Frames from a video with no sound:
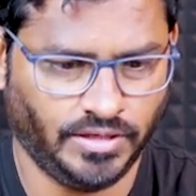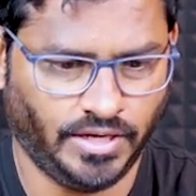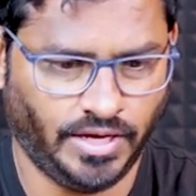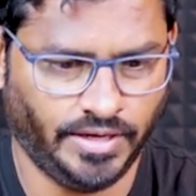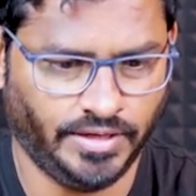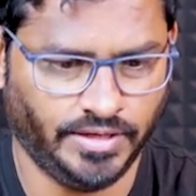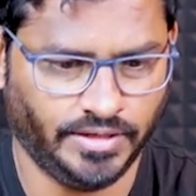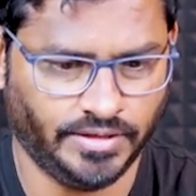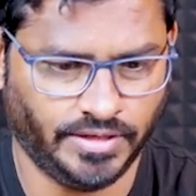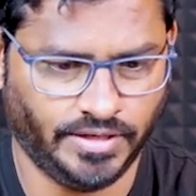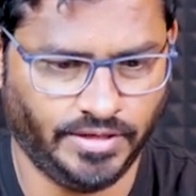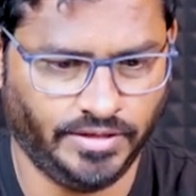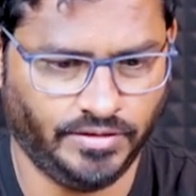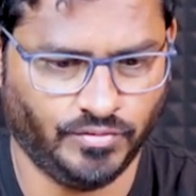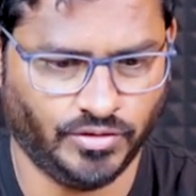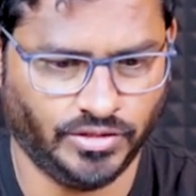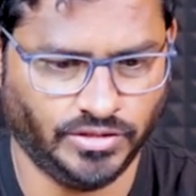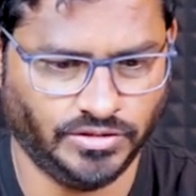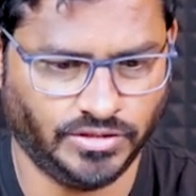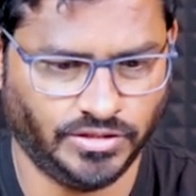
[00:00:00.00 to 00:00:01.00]
I can write
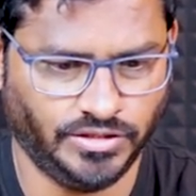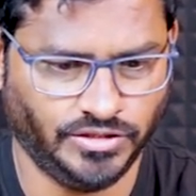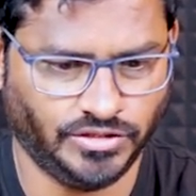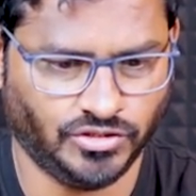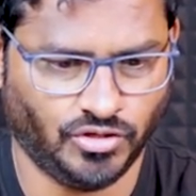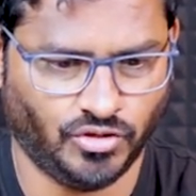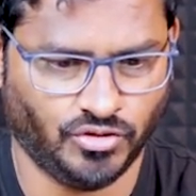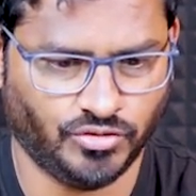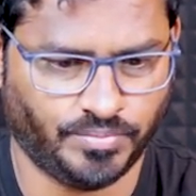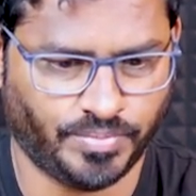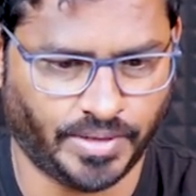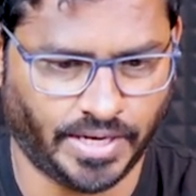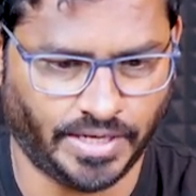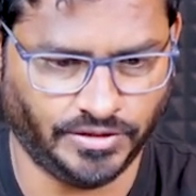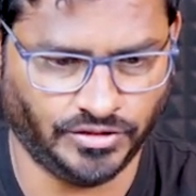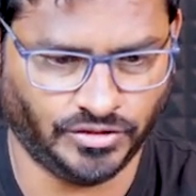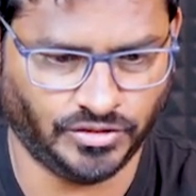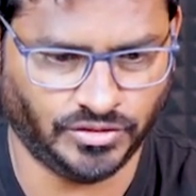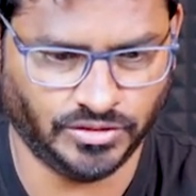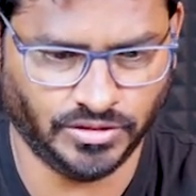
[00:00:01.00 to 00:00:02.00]
what is the discount
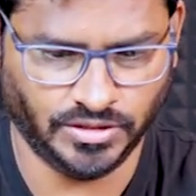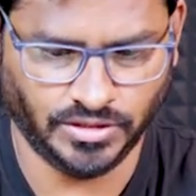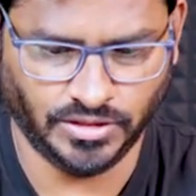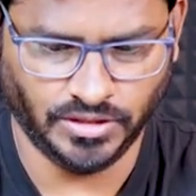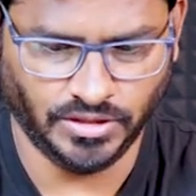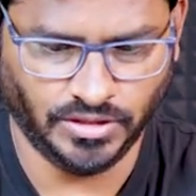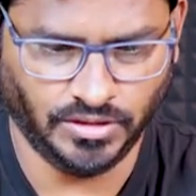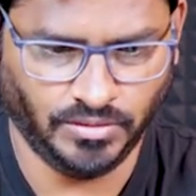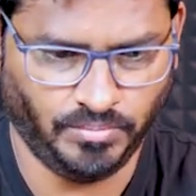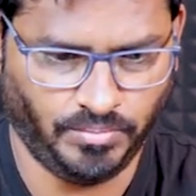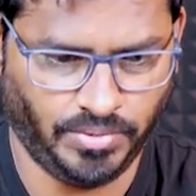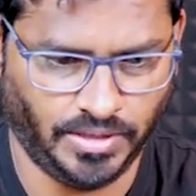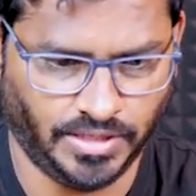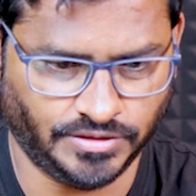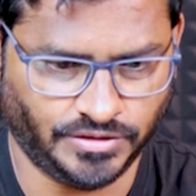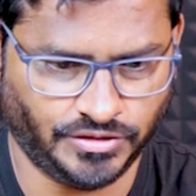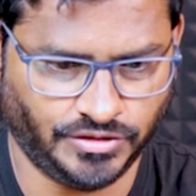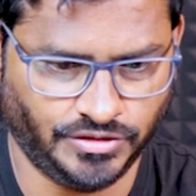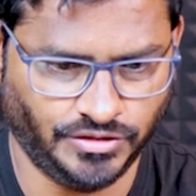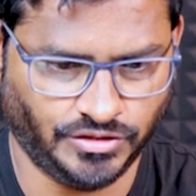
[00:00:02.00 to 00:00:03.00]
price
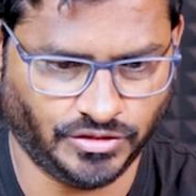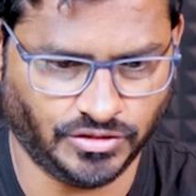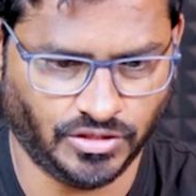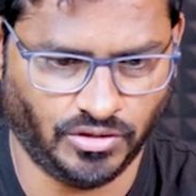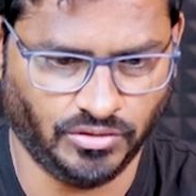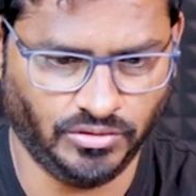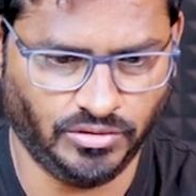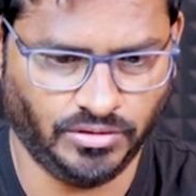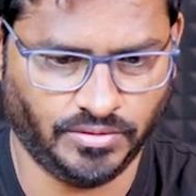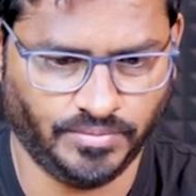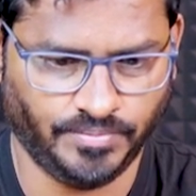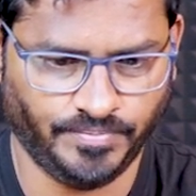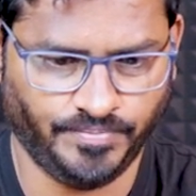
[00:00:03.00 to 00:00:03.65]
plus discount.